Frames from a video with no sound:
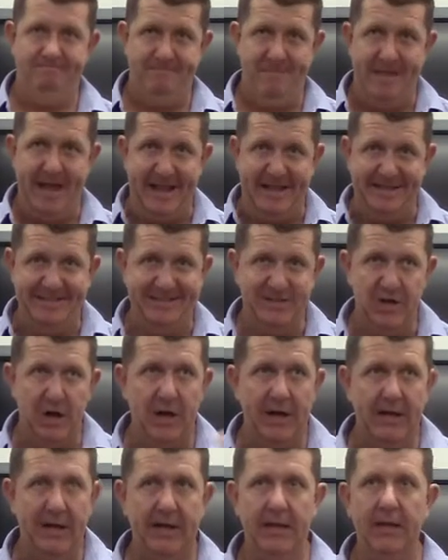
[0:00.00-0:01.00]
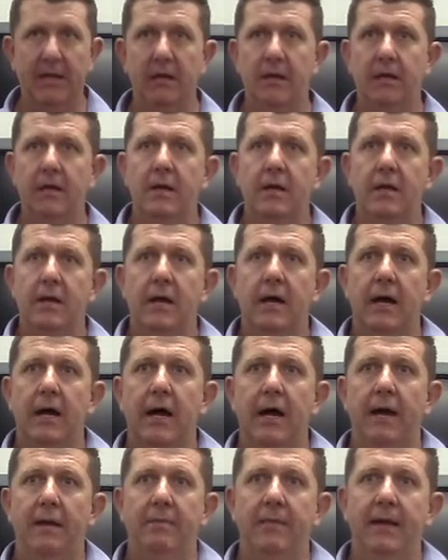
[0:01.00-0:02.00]
anxiety.
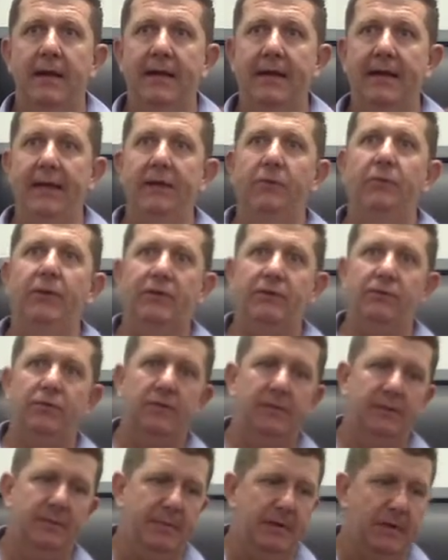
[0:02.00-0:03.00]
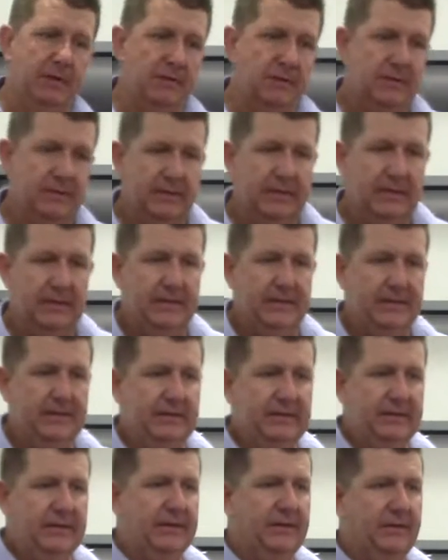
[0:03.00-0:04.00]
Again, we talked about
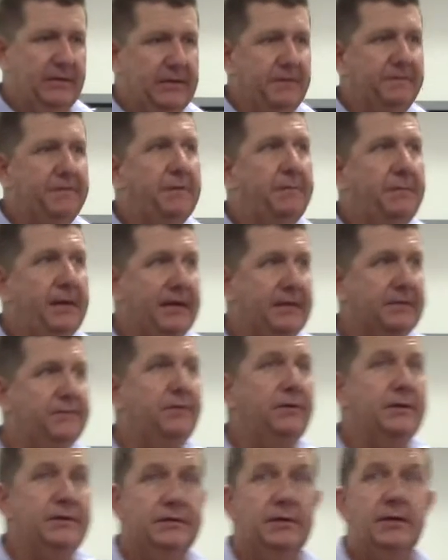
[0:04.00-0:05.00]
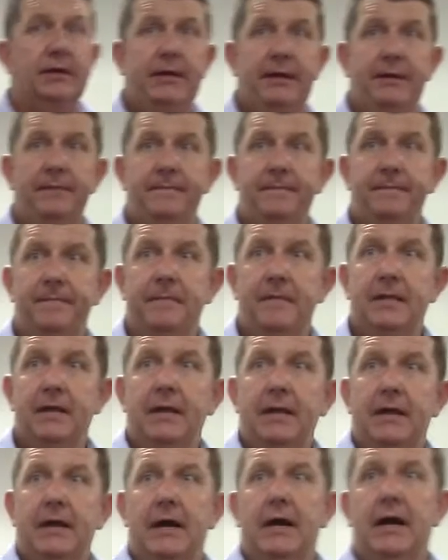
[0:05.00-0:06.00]
there are different meds for anxiety.
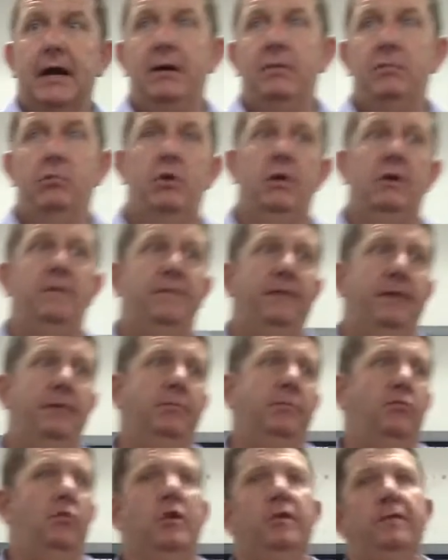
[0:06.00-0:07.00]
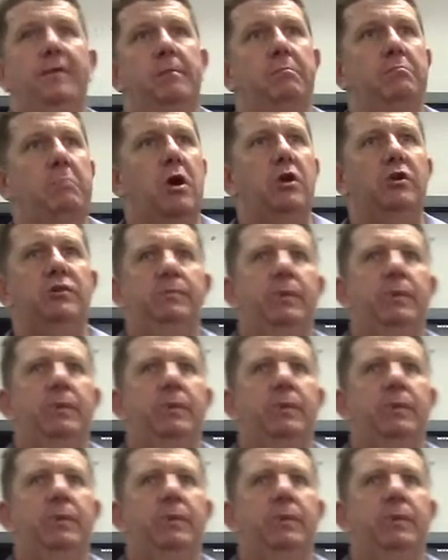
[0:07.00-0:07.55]
One of the most